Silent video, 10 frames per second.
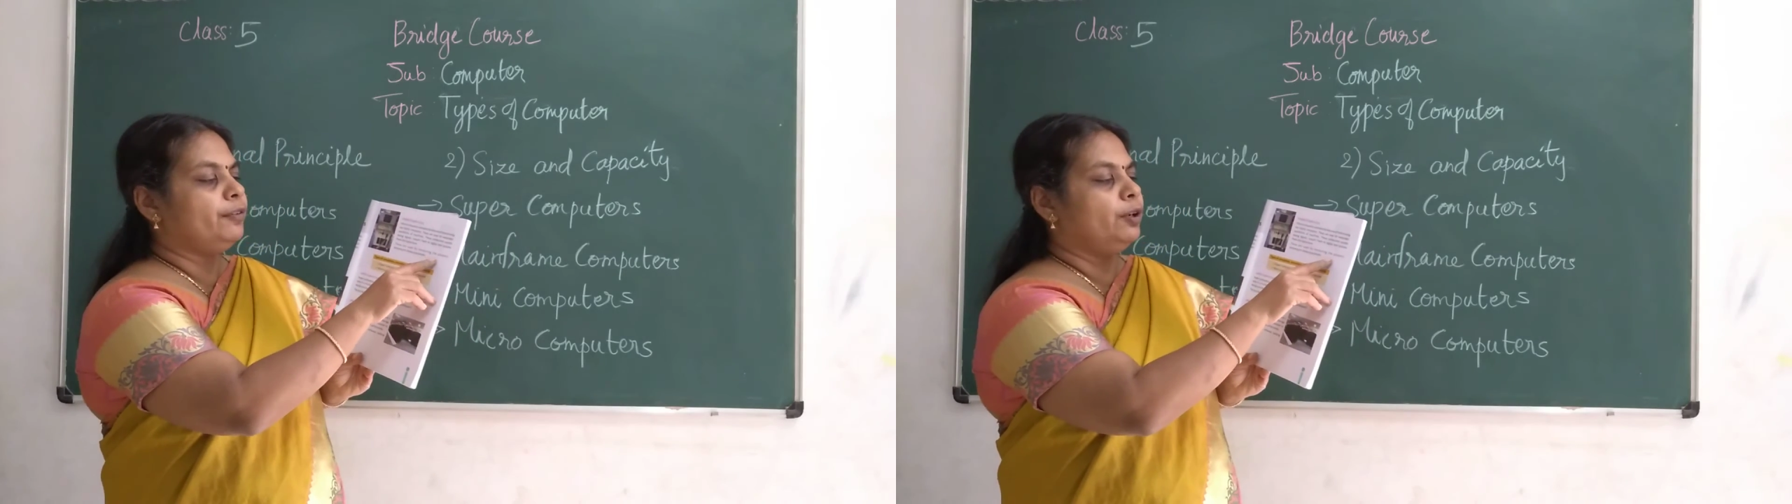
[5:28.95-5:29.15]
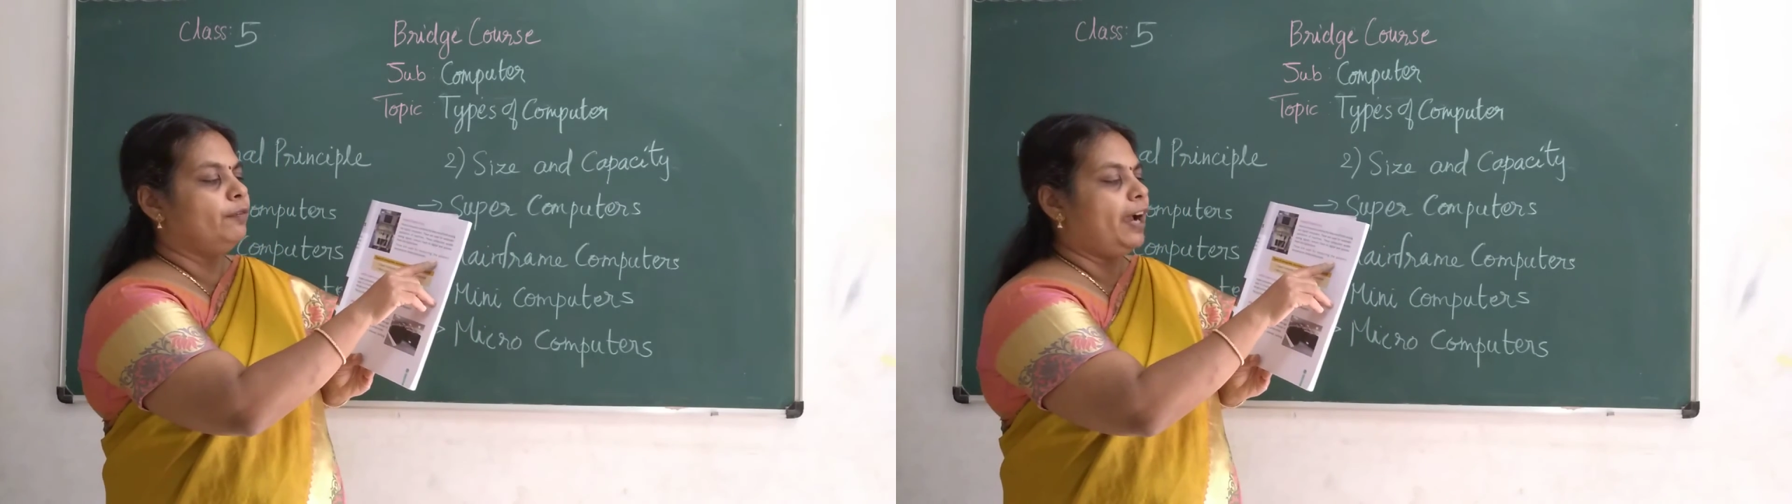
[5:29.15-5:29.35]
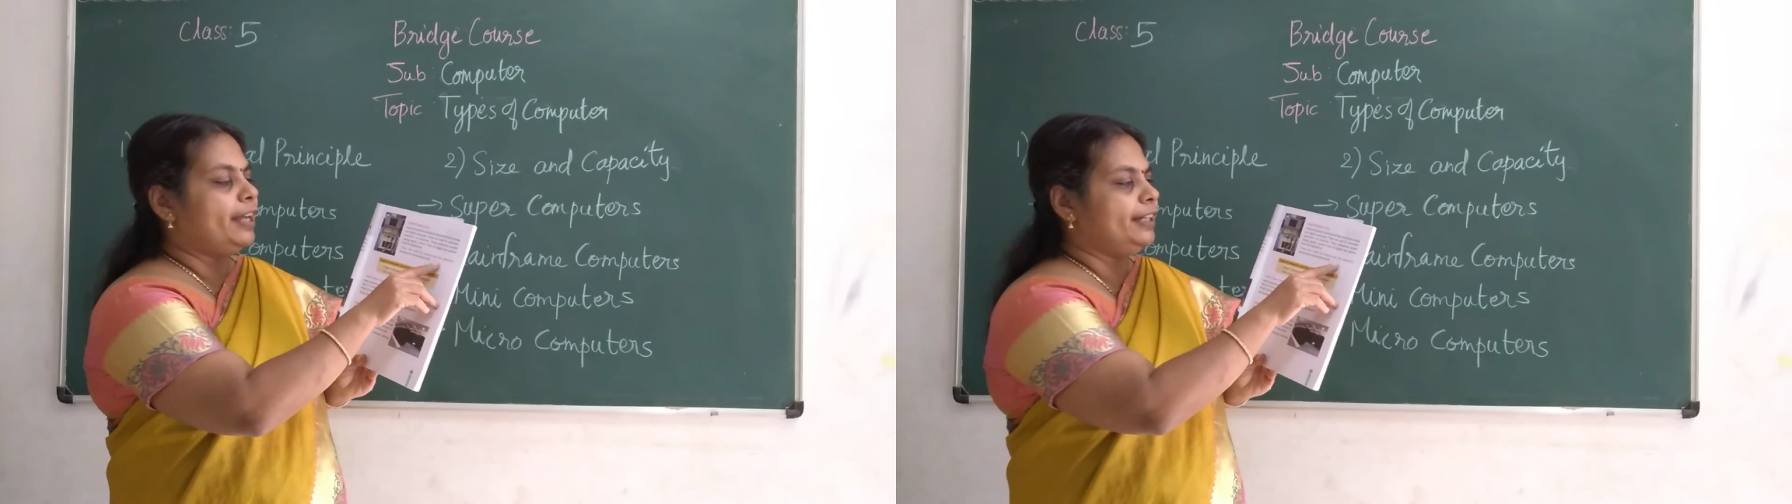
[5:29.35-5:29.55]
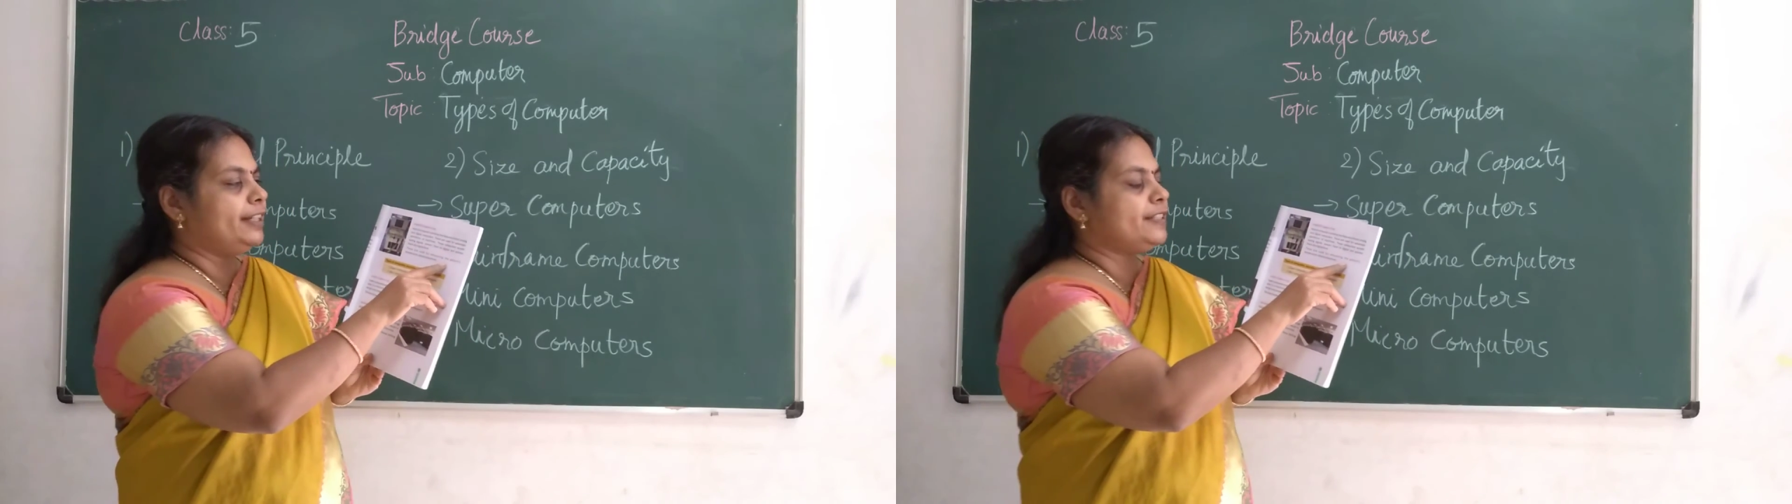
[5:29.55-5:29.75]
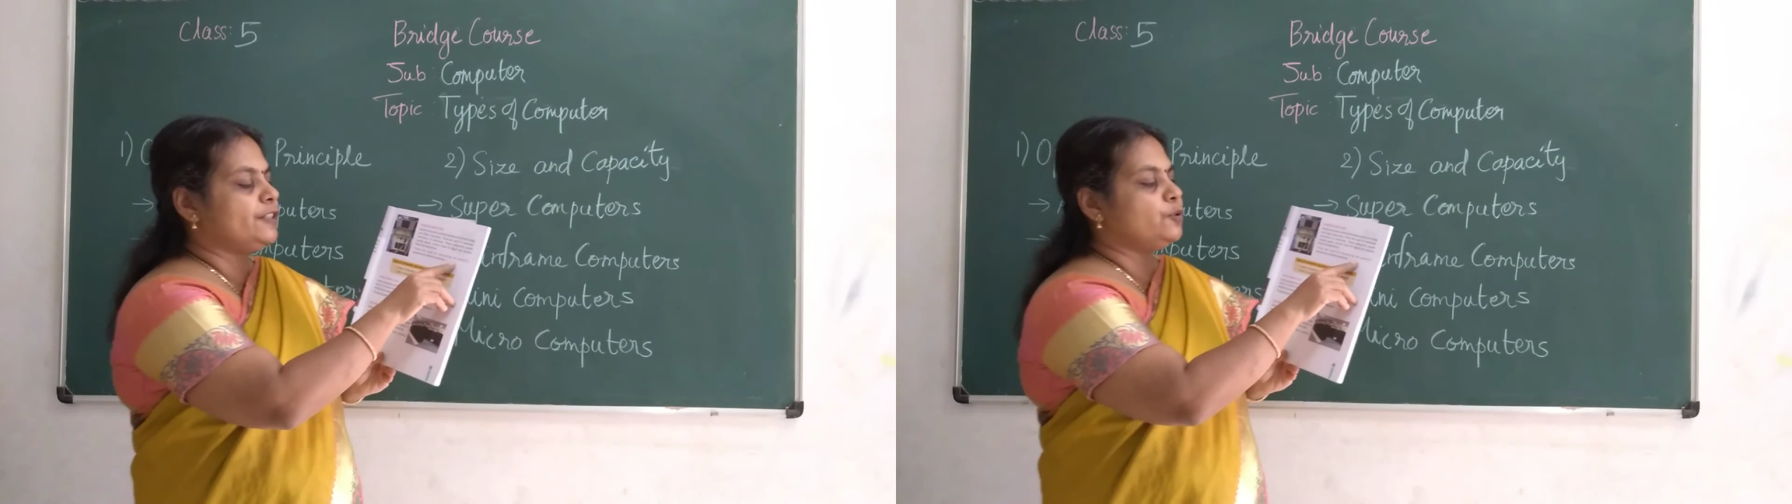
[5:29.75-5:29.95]
where
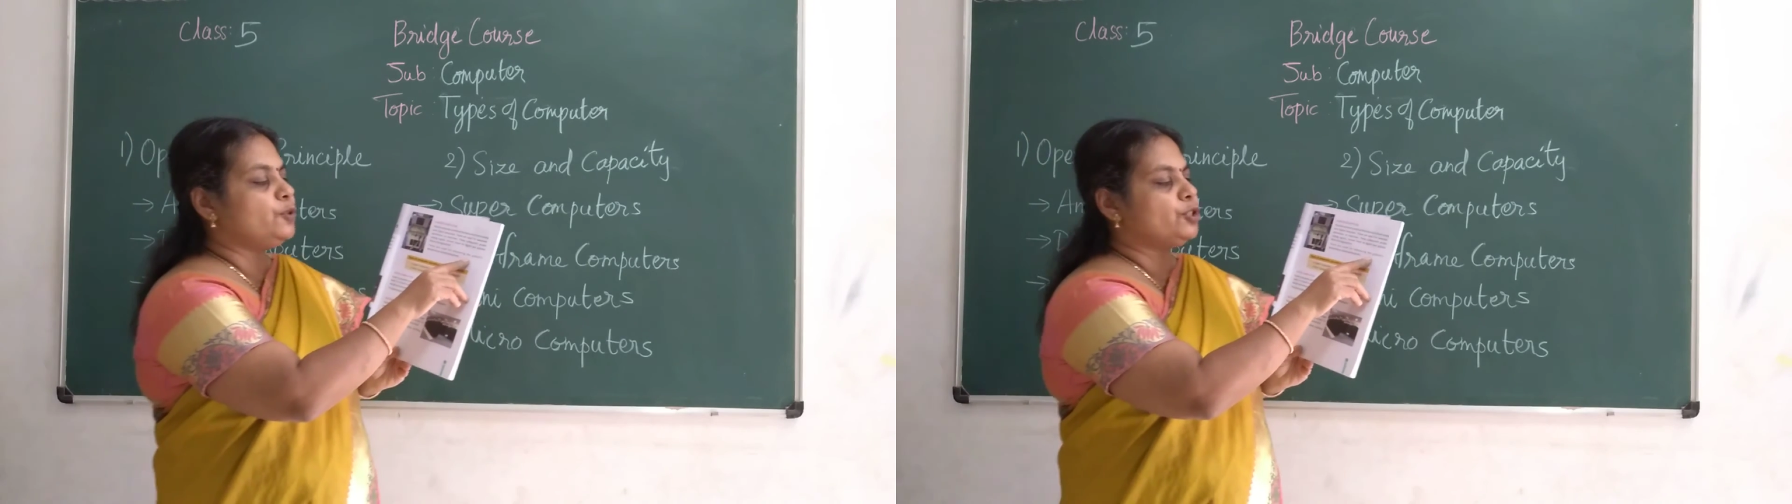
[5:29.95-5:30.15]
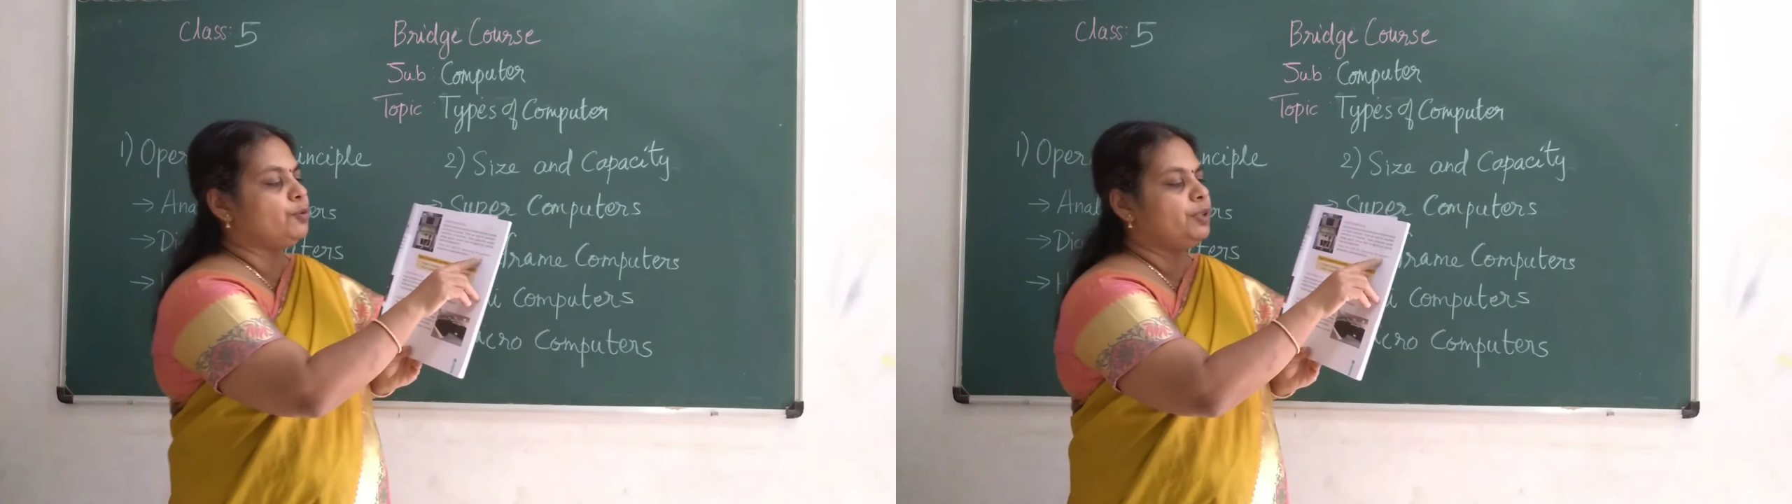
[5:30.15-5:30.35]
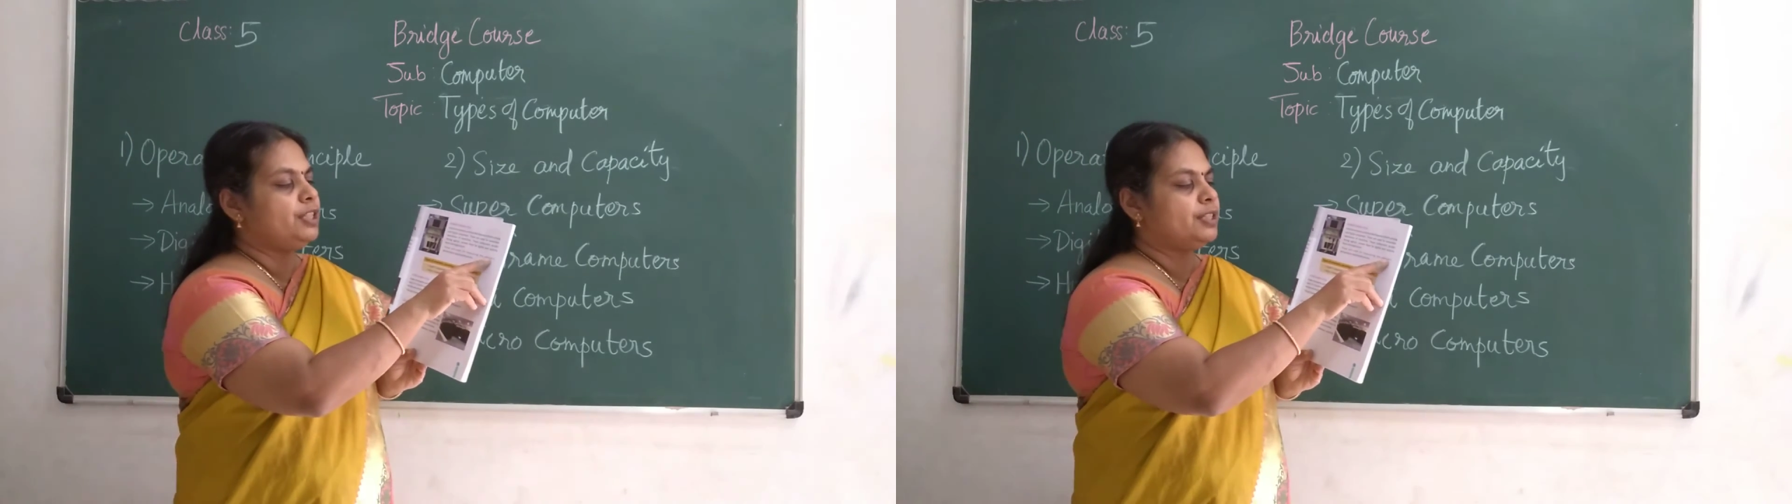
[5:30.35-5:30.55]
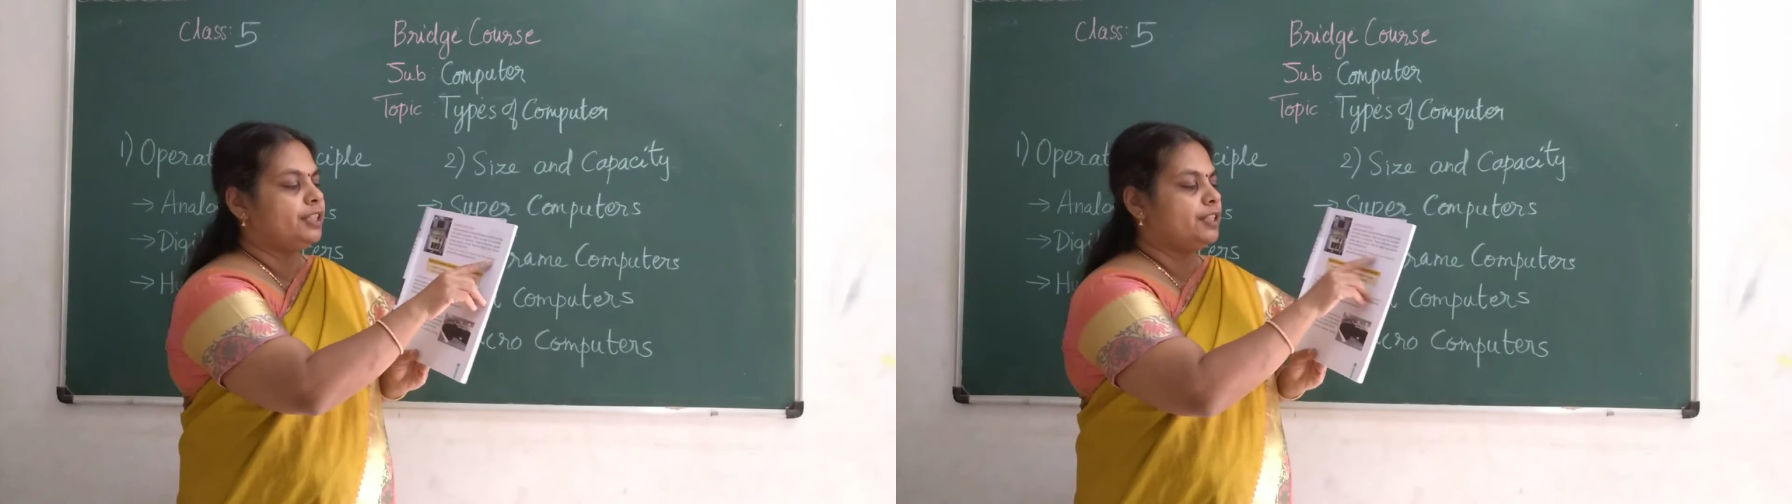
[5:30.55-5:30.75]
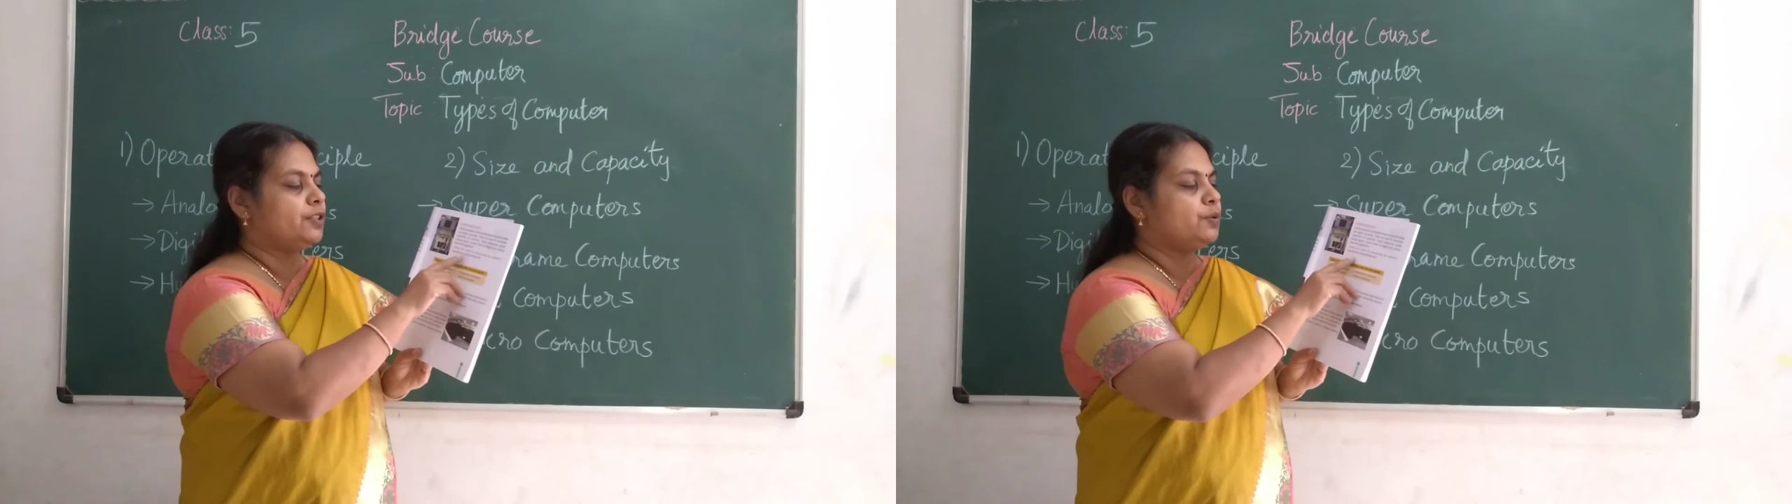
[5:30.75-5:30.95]
it is used means it is